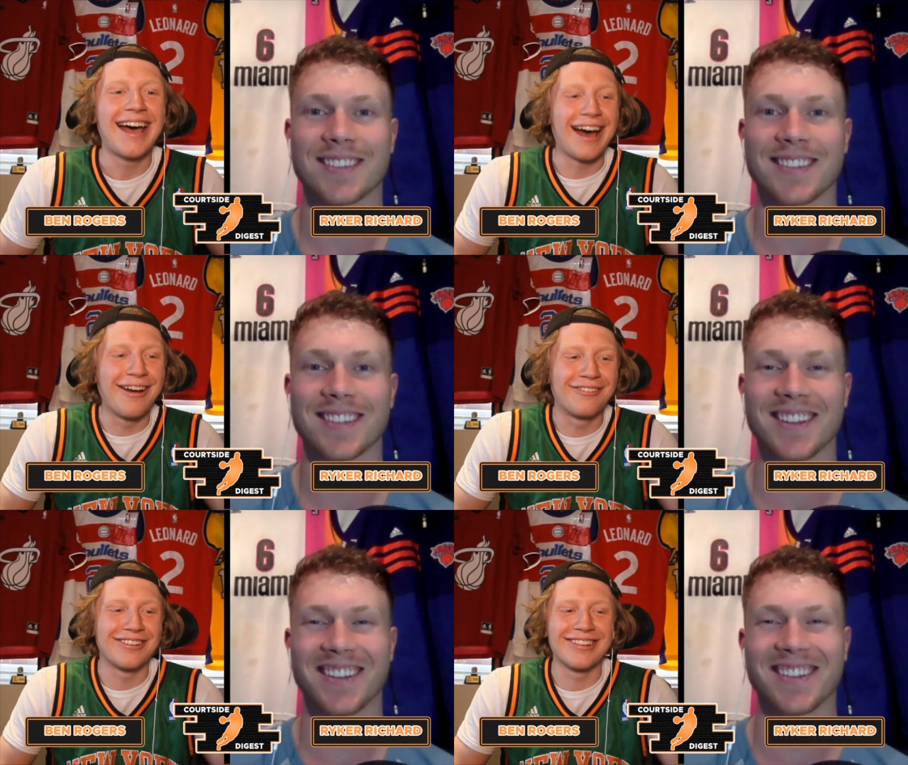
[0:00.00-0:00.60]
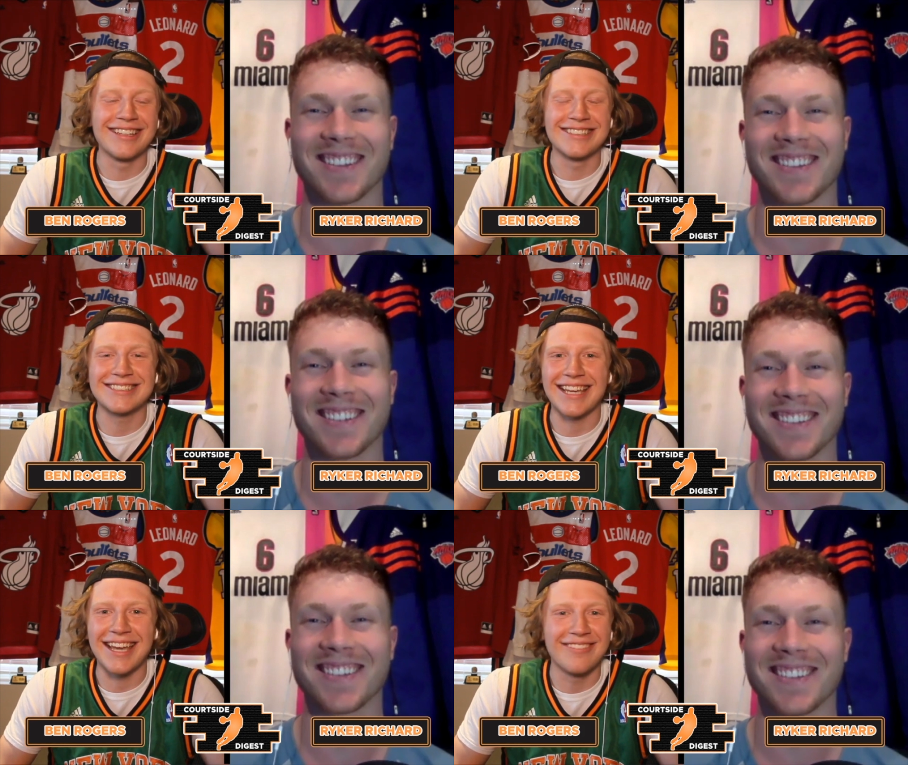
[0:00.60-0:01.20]
Speaker 1: after this
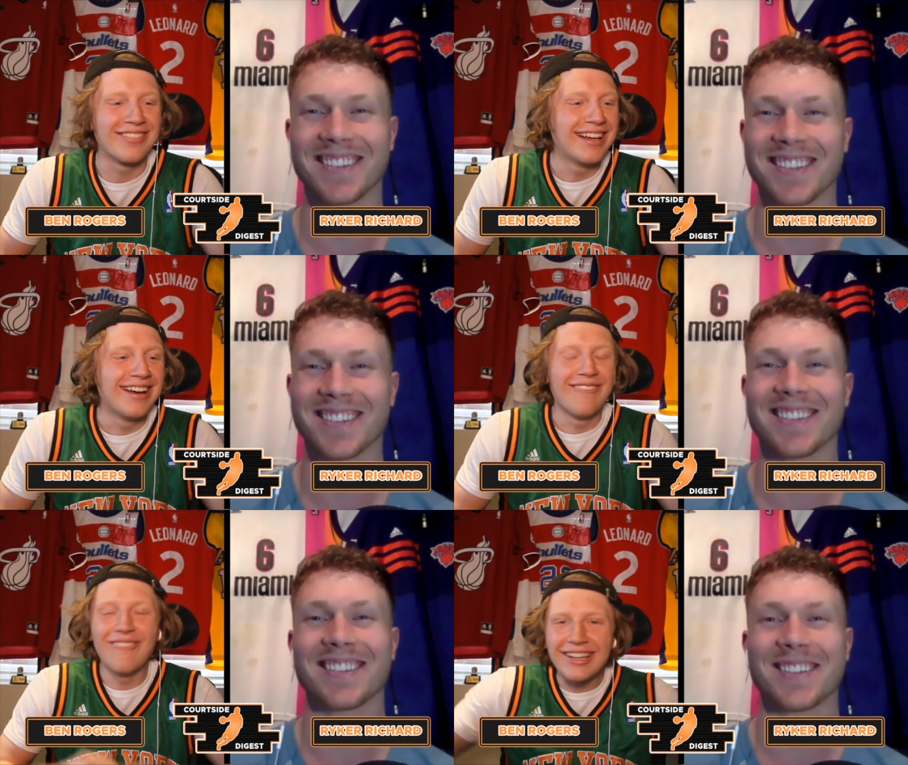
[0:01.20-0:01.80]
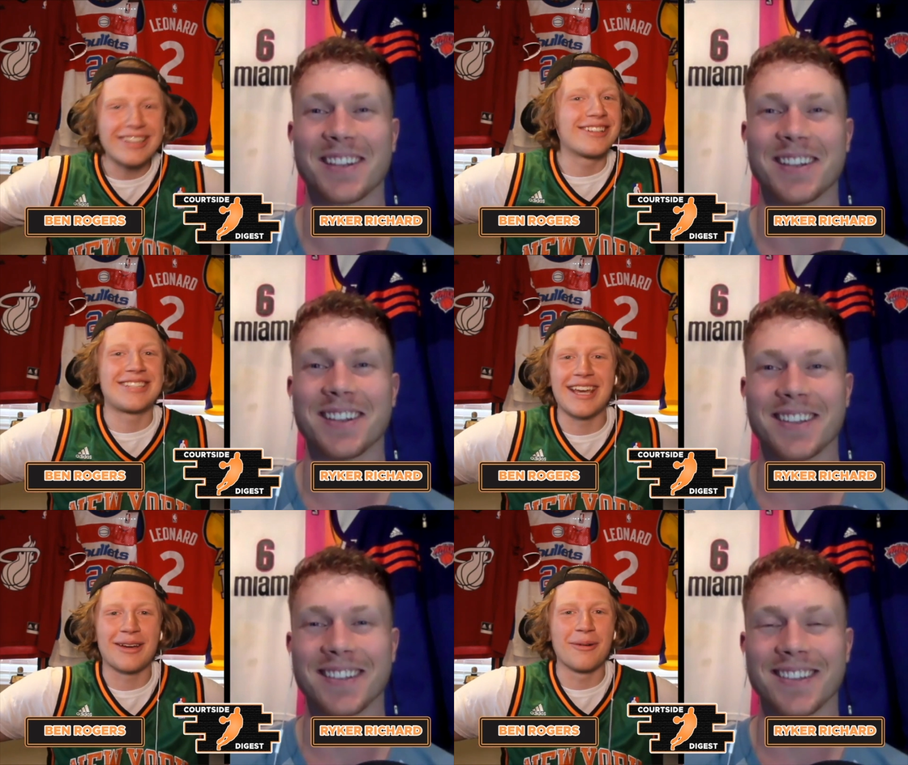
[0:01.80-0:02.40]
game. What are your
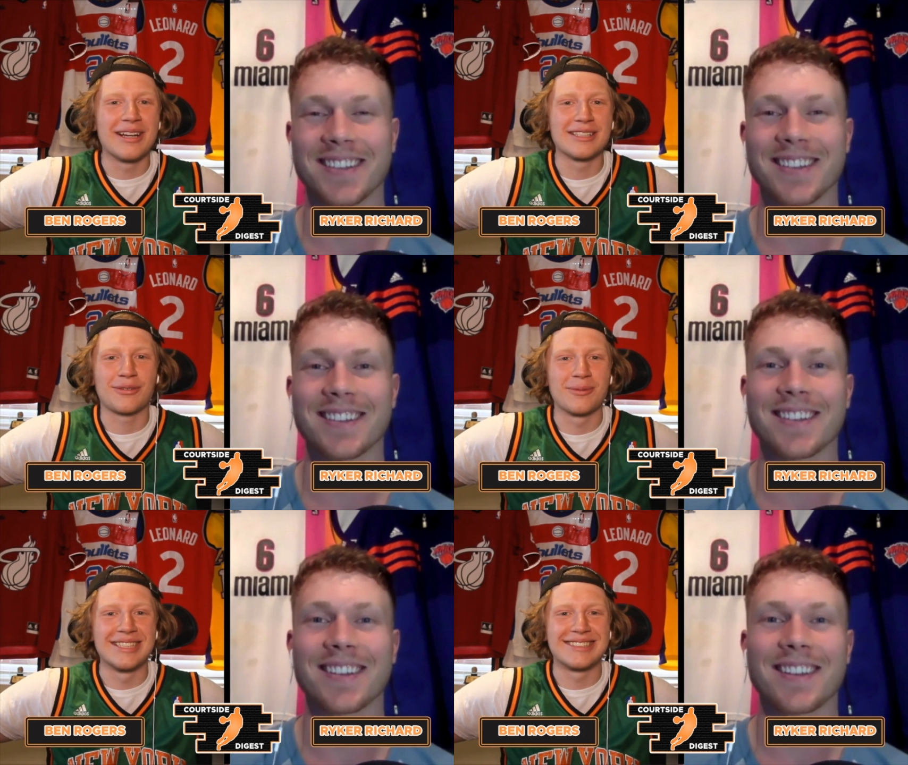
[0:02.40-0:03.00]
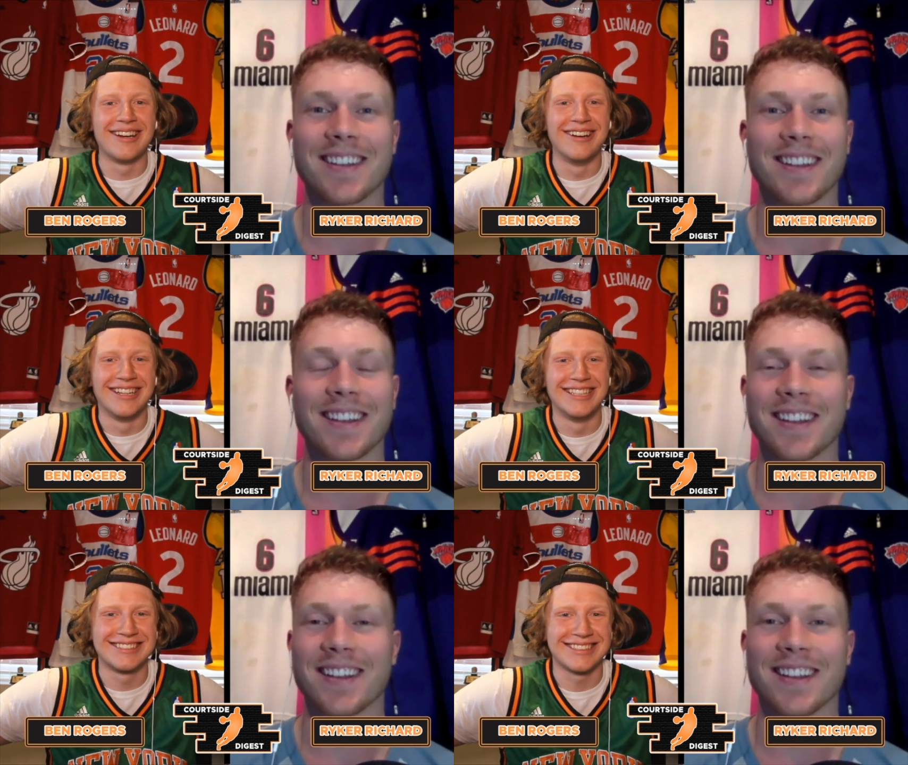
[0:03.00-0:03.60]
takeaways from this
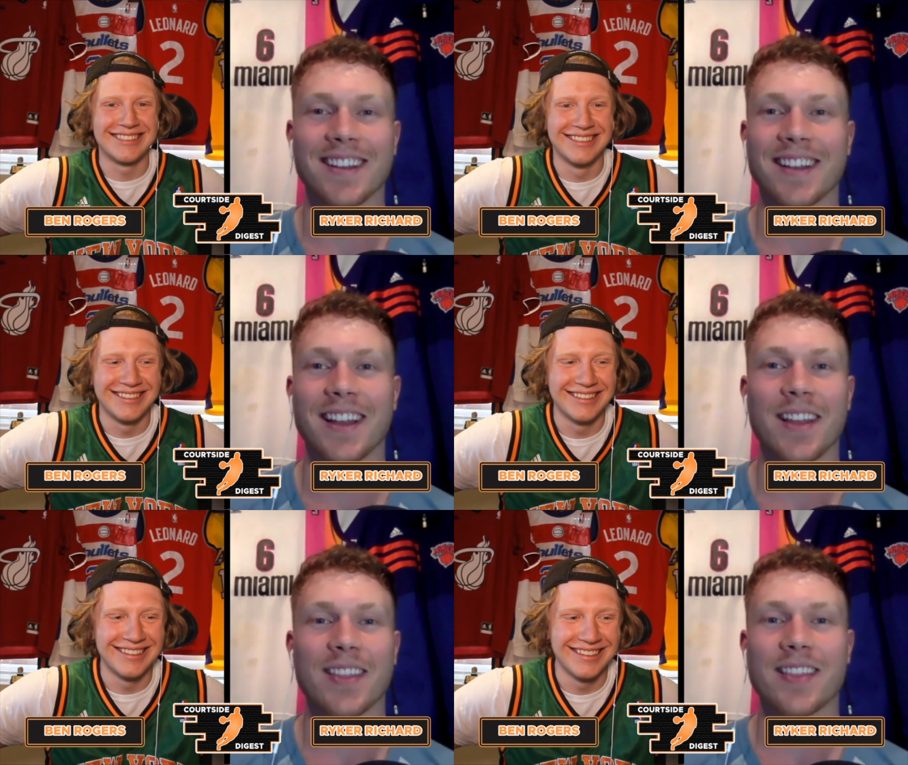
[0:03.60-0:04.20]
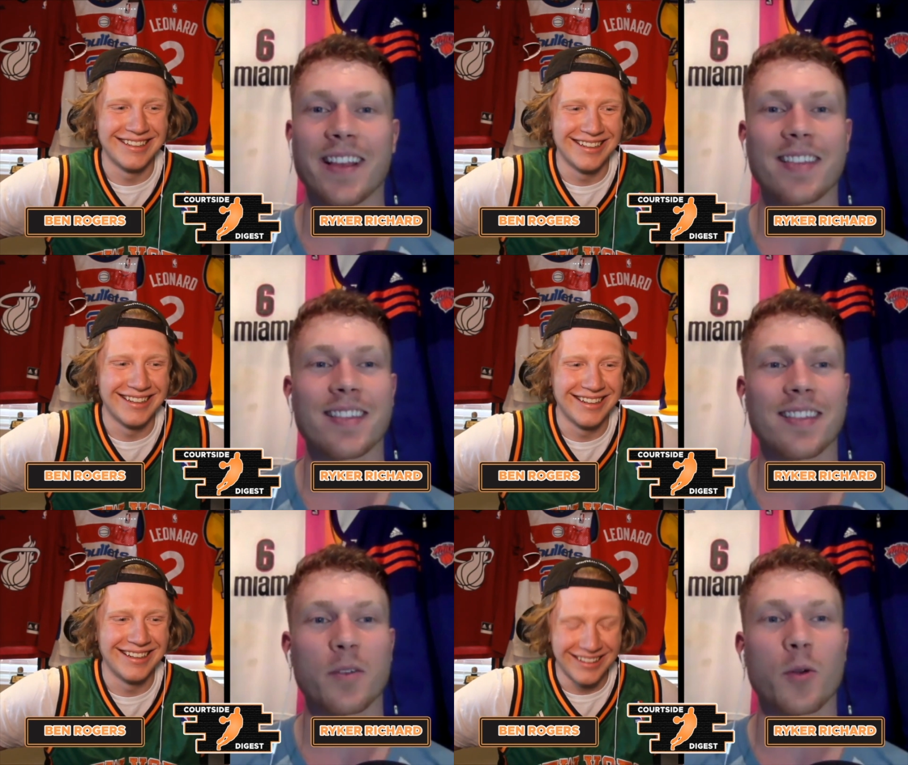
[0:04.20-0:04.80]
series?
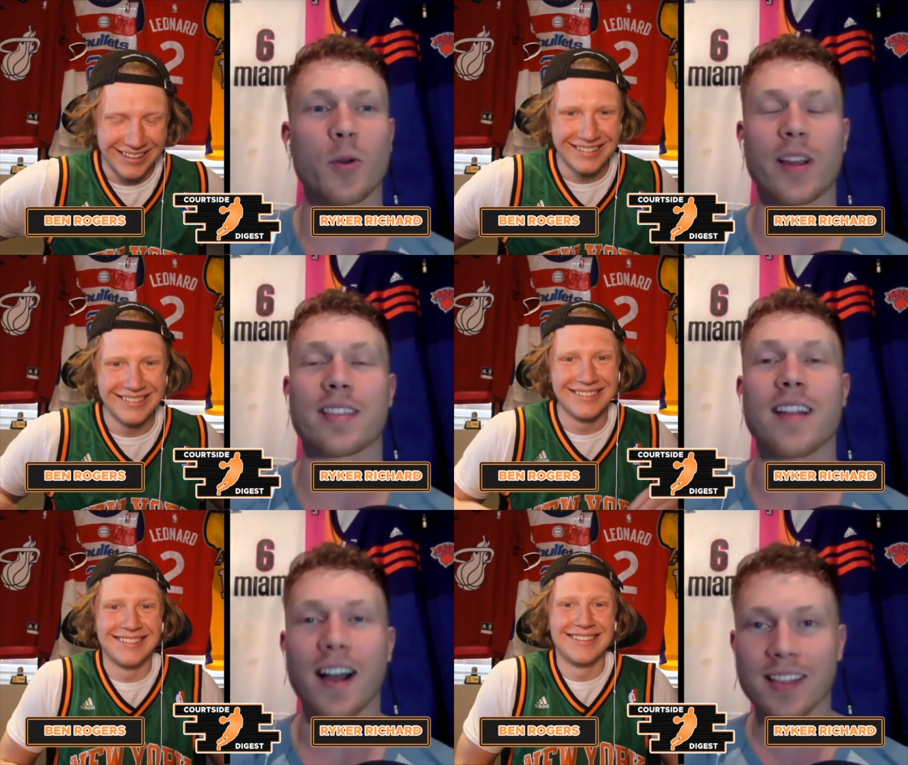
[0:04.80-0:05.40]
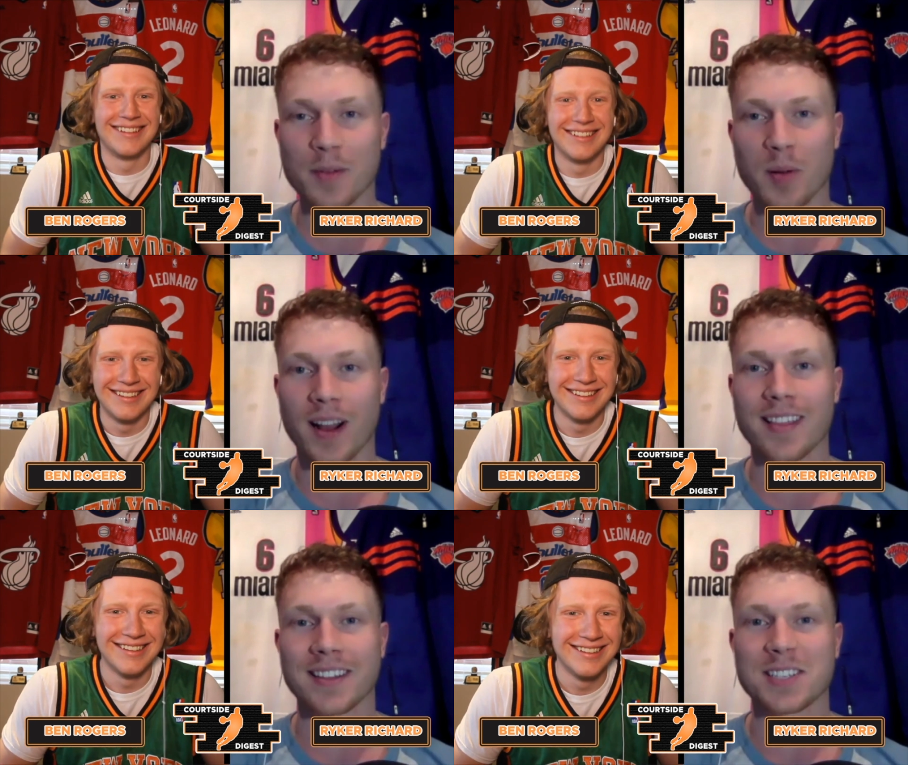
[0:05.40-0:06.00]
This is not
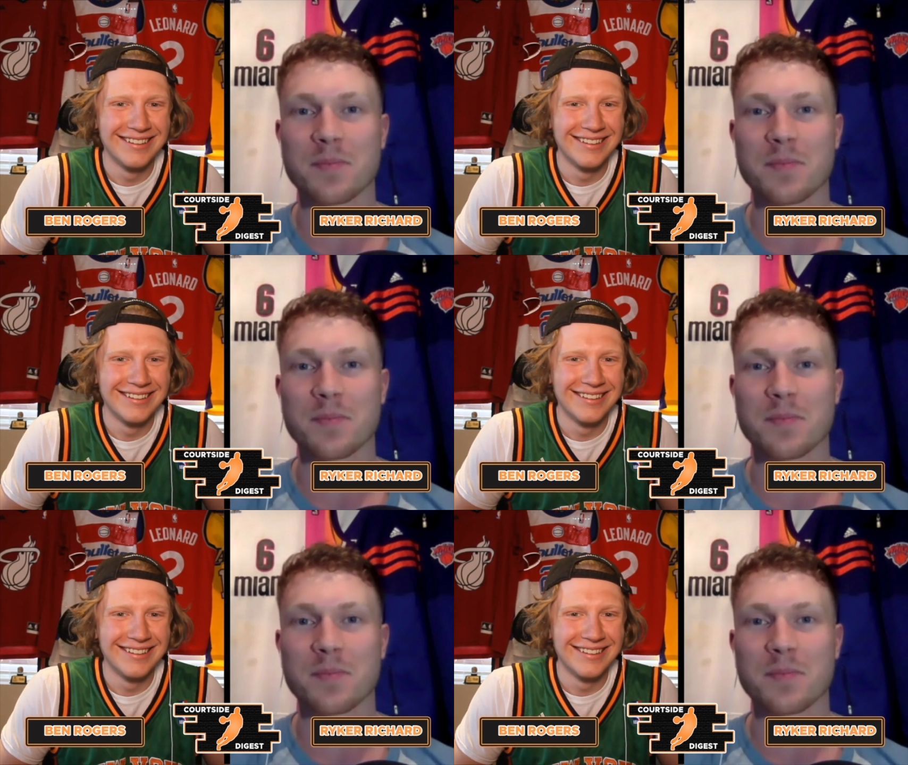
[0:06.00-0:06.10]
Speaker 2: surprising